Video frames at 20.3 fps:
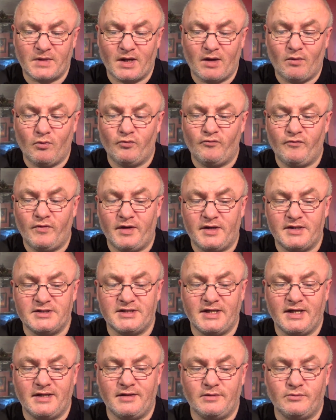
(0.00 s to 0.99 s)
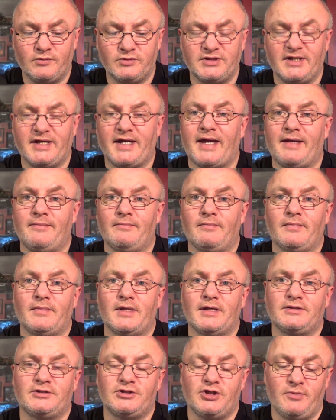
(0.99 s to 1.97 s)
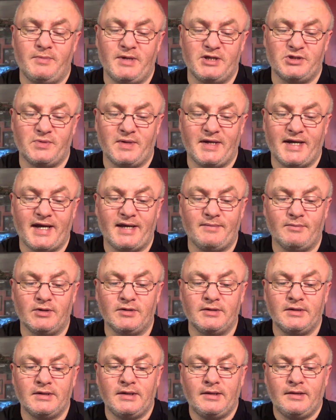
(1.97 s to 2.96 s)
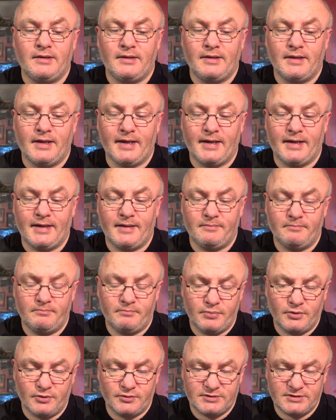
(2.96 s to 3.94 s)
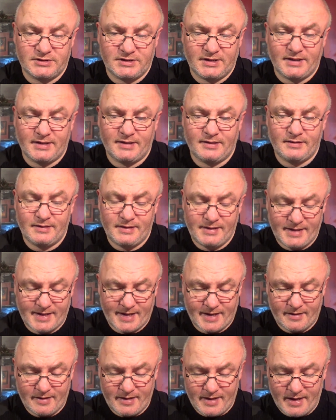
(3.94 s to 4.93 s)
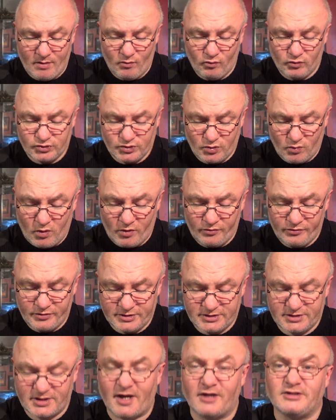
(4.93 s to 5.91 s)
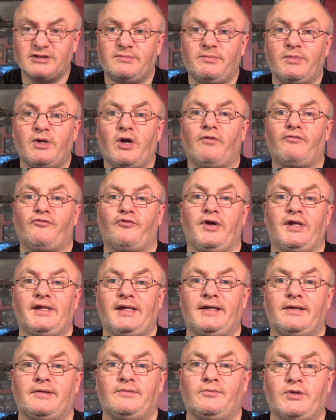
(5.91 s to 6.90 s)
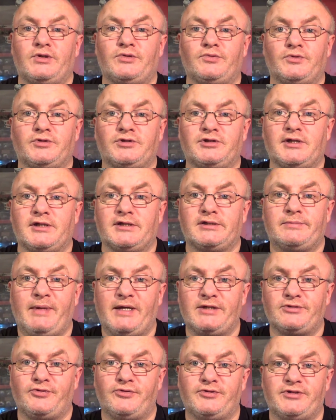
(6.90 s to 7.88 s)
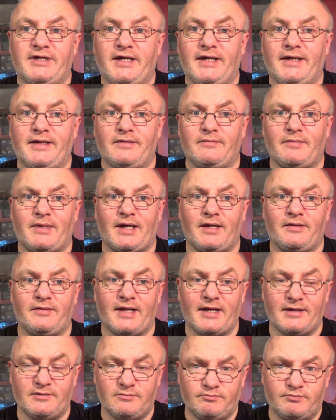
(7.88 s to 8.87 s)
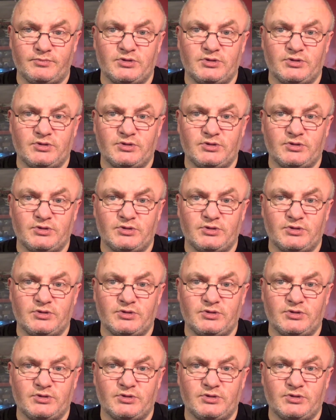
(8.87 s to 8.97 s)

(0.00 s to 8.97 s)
wouldn't really say that was a game that turned me into a gamer. But yeah, it was the one that started me off really, which was Space Crusade, and then